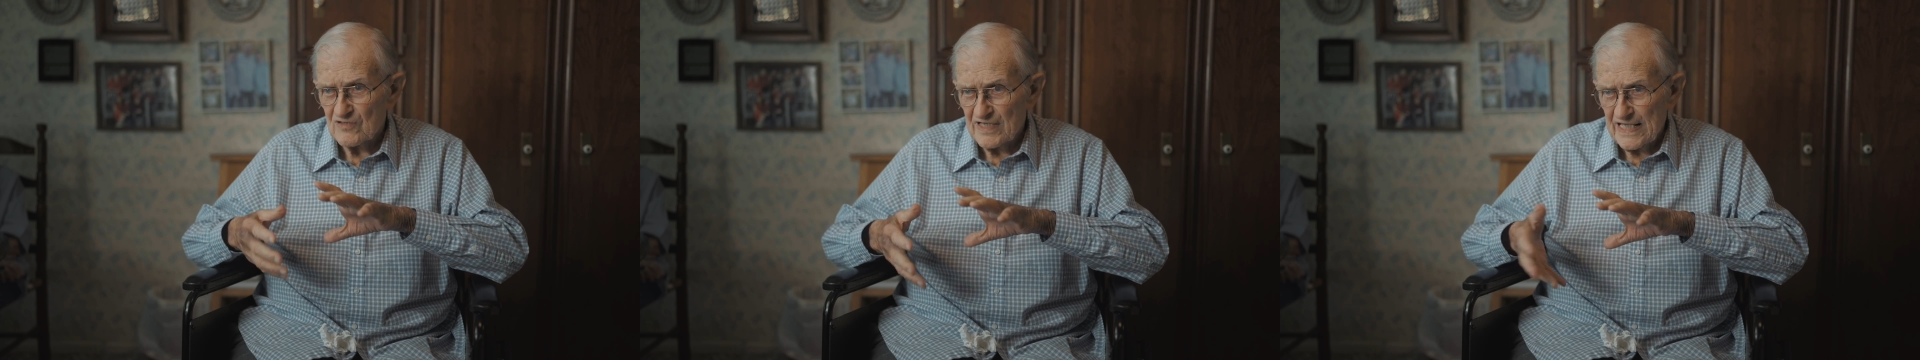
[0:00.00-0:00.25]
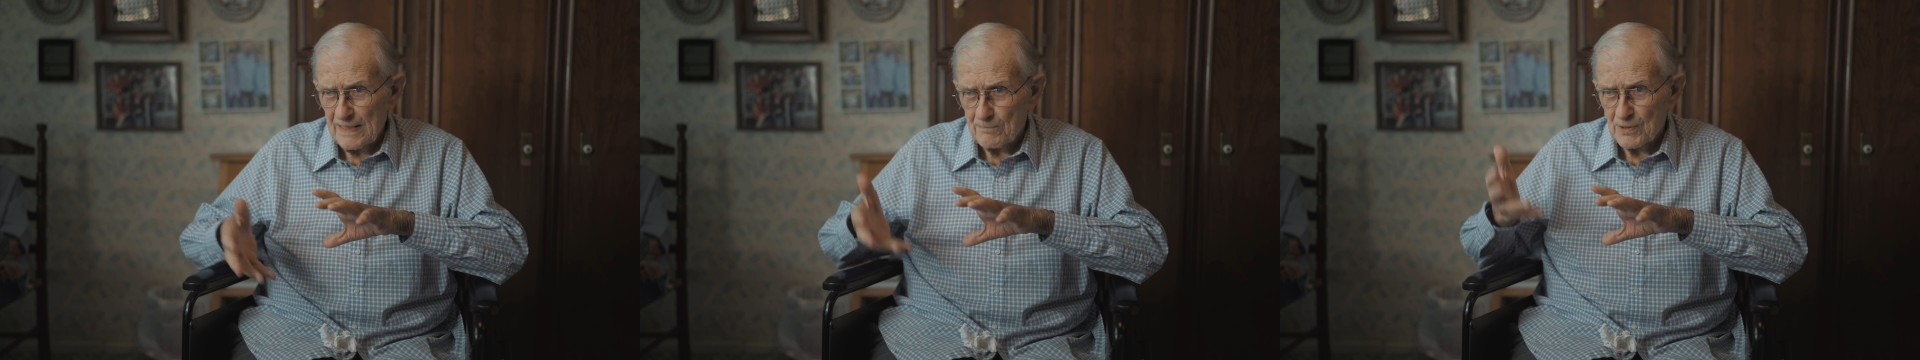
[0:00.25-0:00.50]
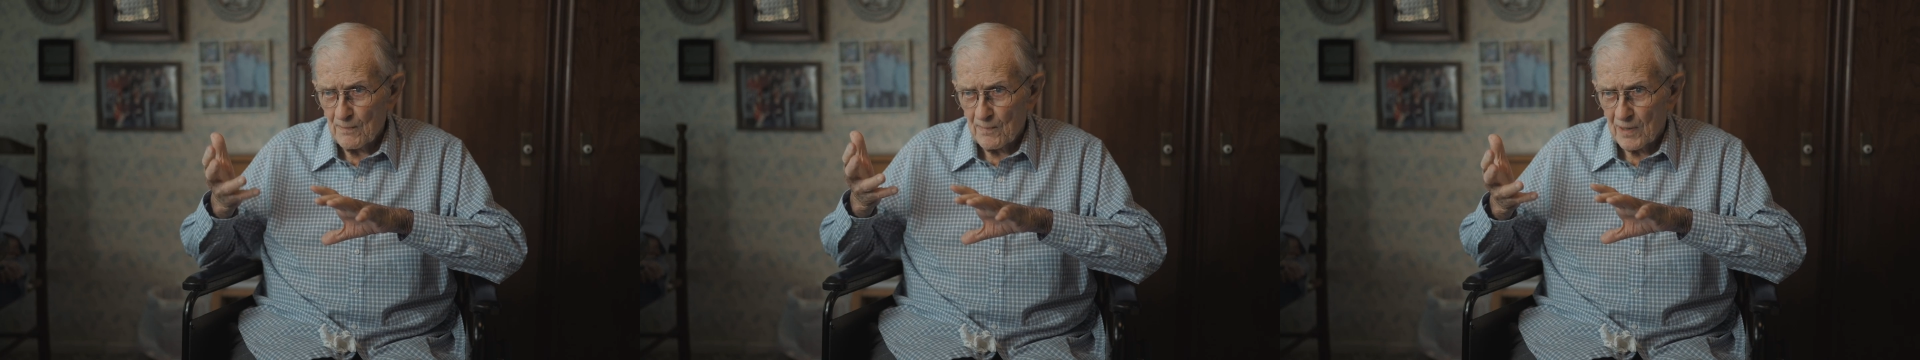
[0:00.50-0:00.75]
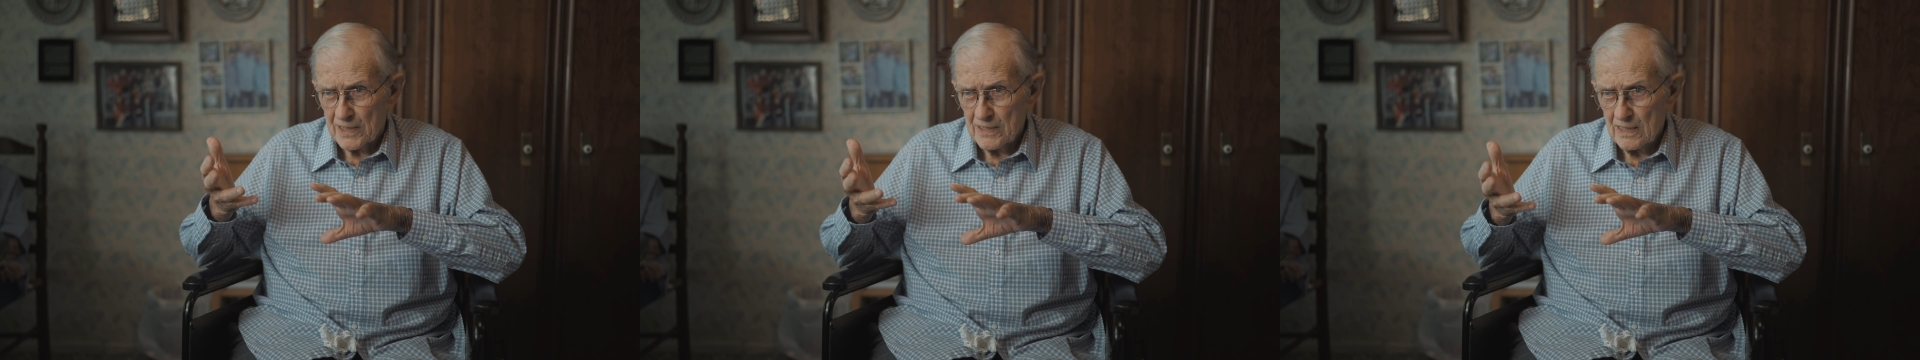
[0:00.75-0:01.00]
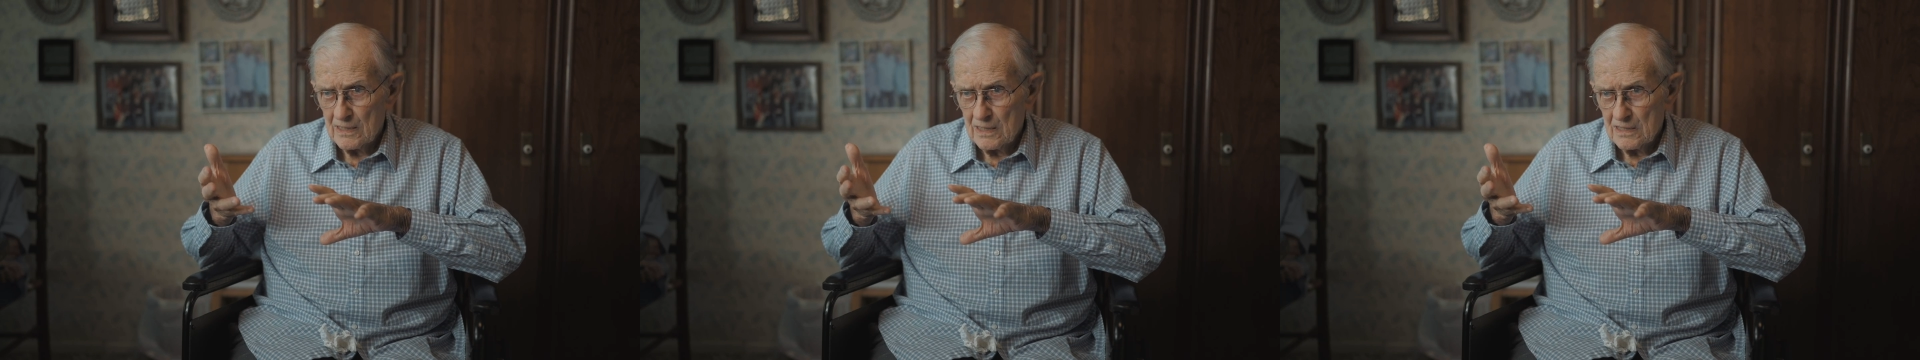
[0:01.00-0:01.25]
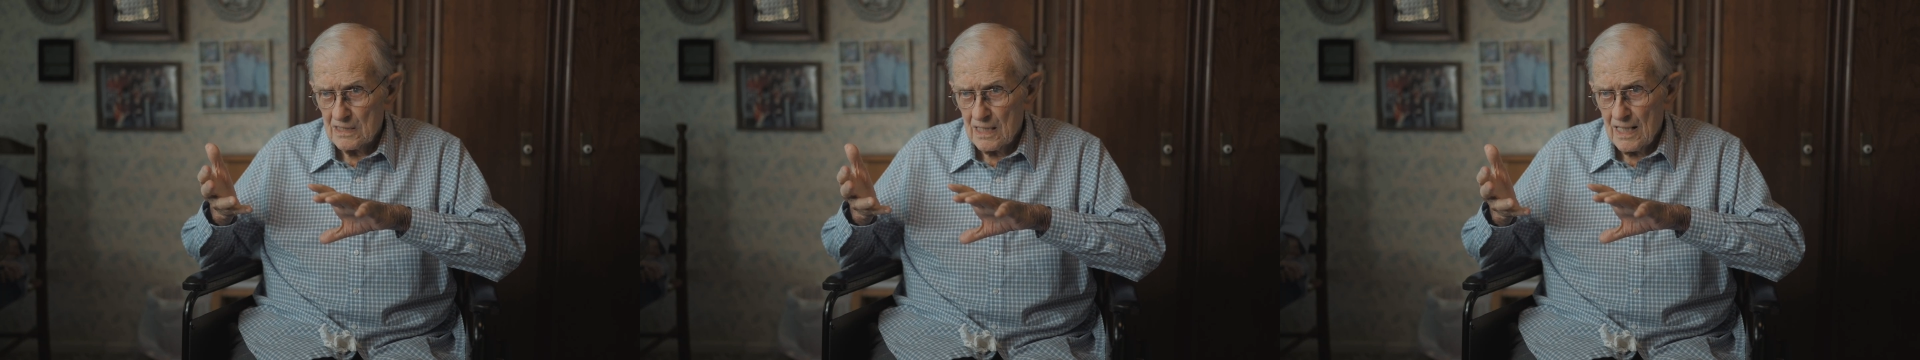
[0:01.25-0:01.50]
implement.
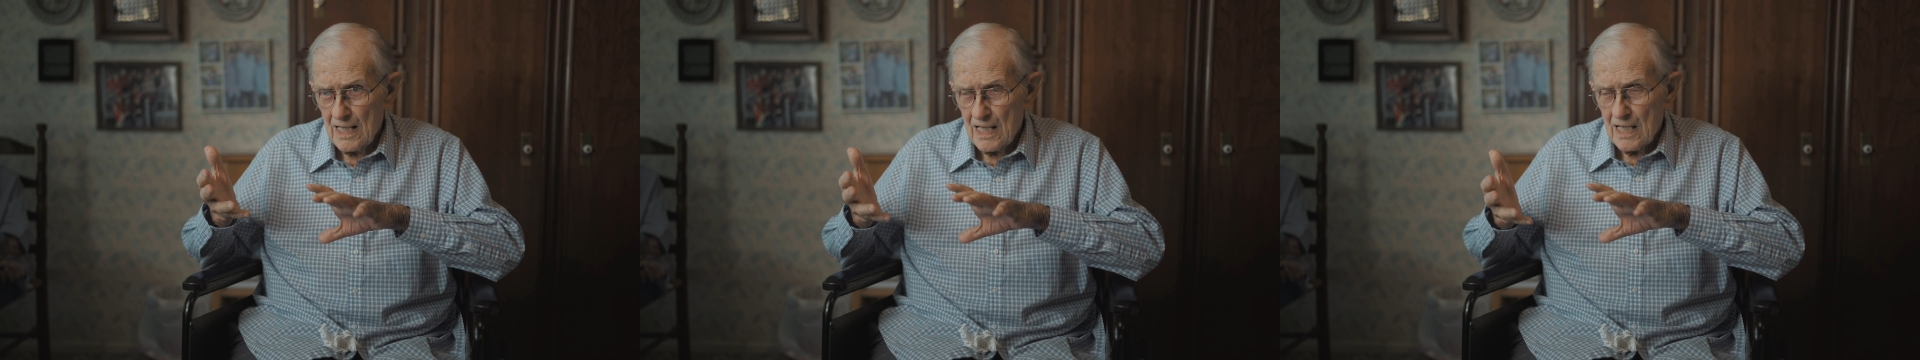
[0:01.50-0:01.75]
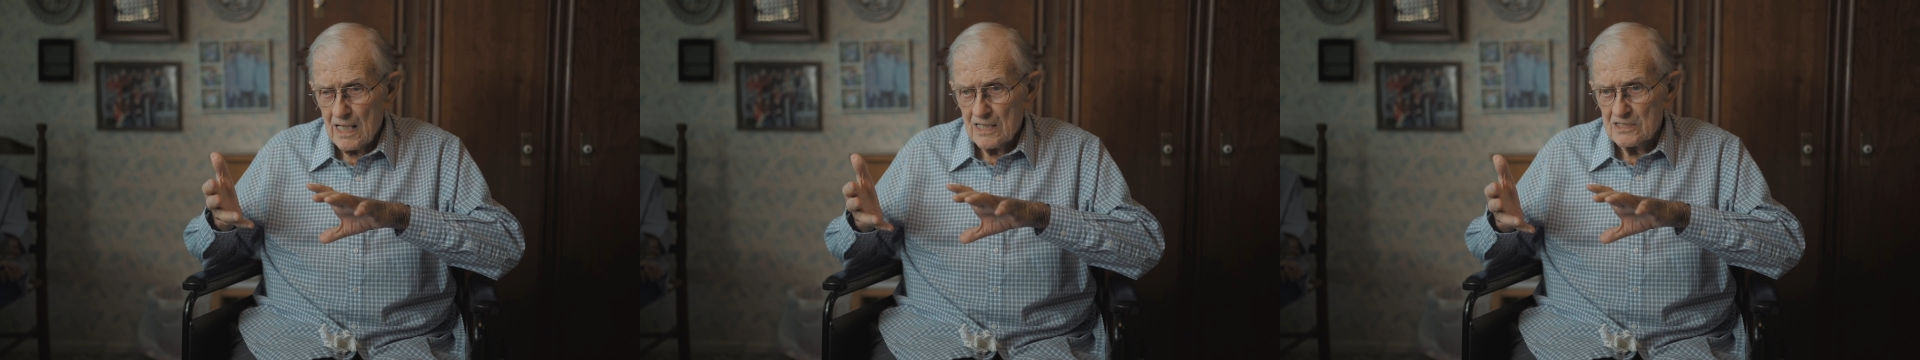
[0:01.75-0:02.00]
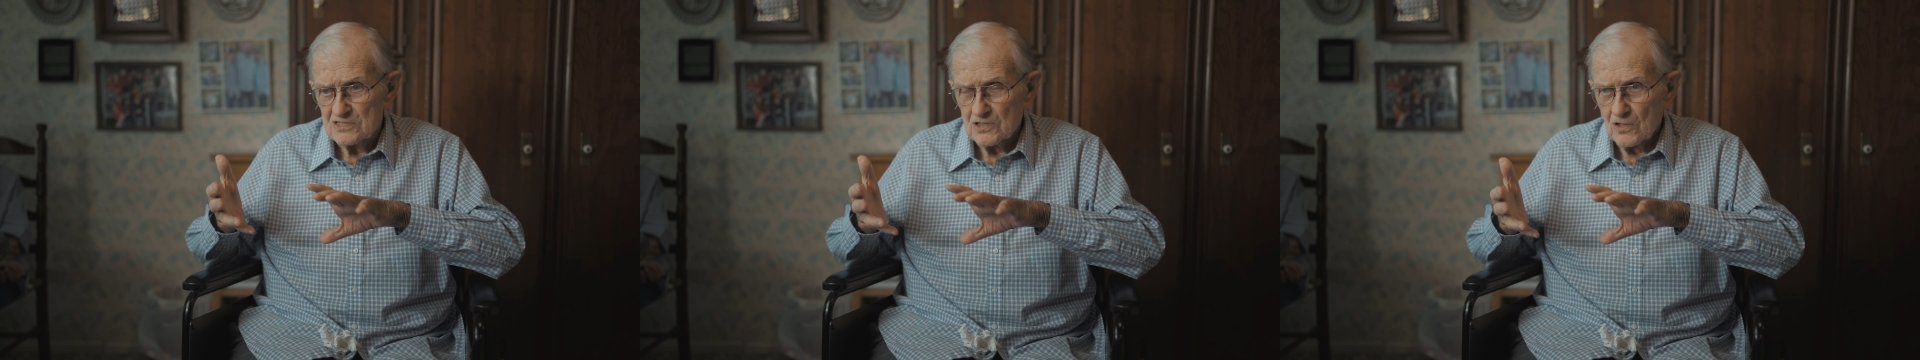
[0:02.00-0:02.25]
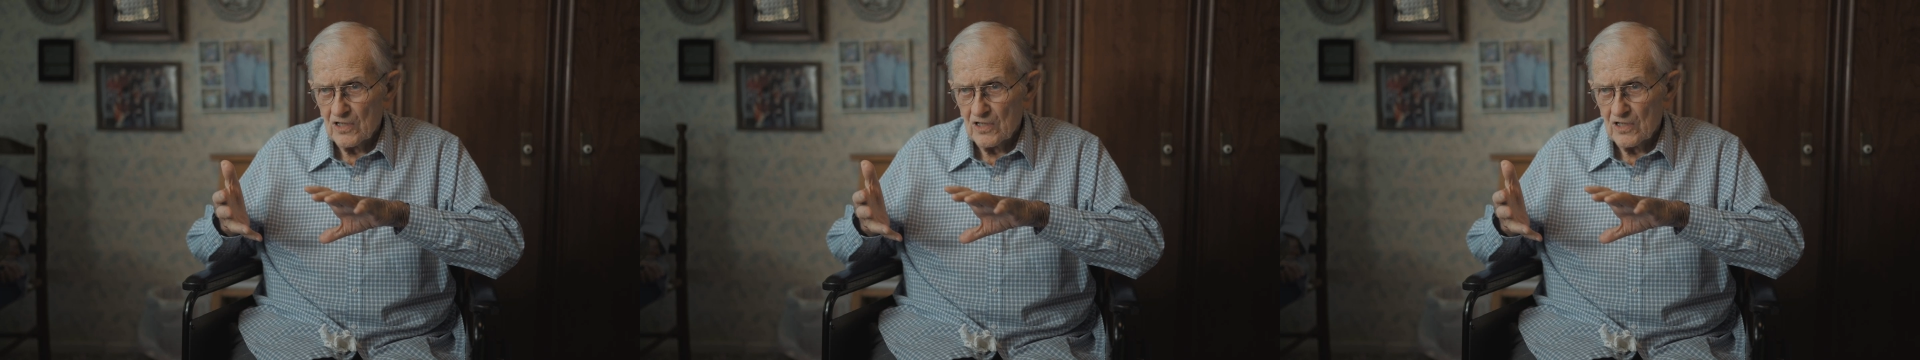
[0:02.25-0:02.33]
So